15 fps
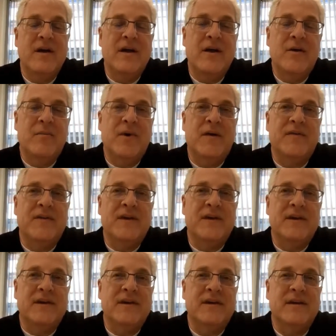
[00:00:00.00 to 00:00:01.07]
but
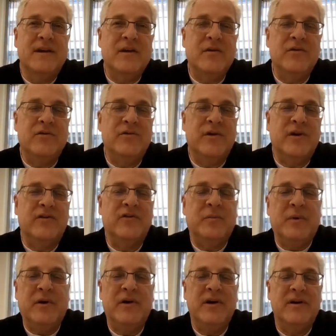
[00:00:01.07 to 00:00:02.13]
the user
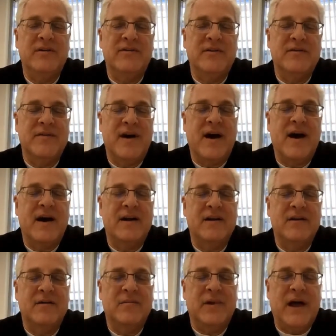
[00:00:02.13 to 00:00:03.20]
experience of that
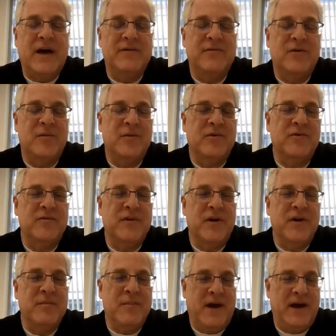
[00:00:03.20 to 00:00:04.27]
platform was very
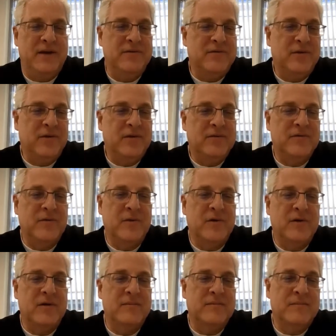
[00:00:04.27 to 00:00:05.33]
painful
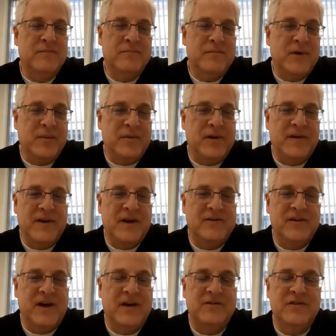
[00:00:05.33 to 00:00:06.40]
for people in the
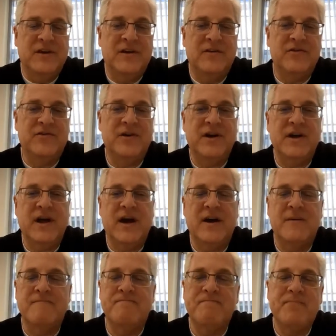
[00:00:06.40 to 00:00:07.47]
education industry.
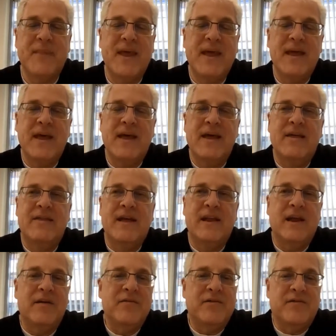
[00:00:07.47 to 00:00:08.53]
They
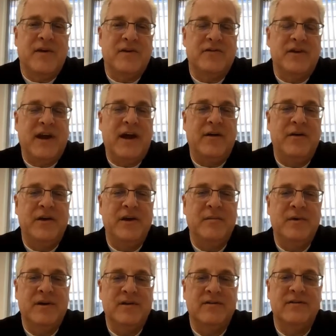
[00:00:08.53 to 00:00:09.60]
love the functionality, but
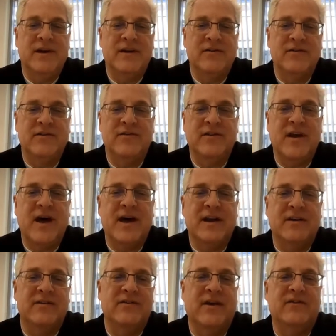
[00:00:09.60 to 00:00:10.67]
they said it's just not
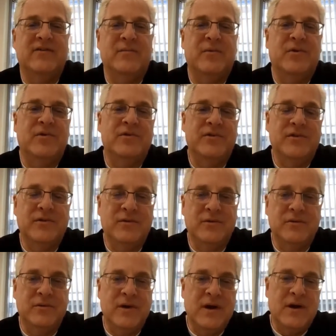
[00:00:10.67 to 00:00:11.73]
accessible to
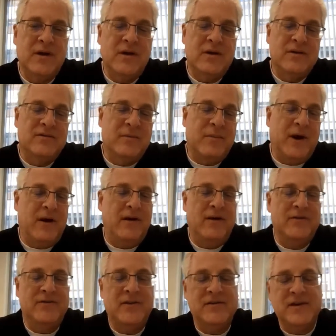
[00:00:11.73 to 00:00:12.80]
parents,
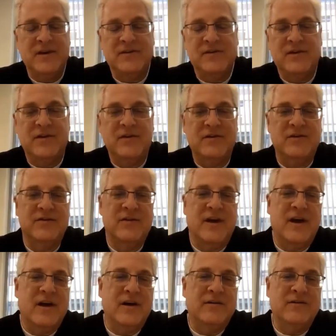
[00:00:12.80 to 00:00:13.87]
to teachers, to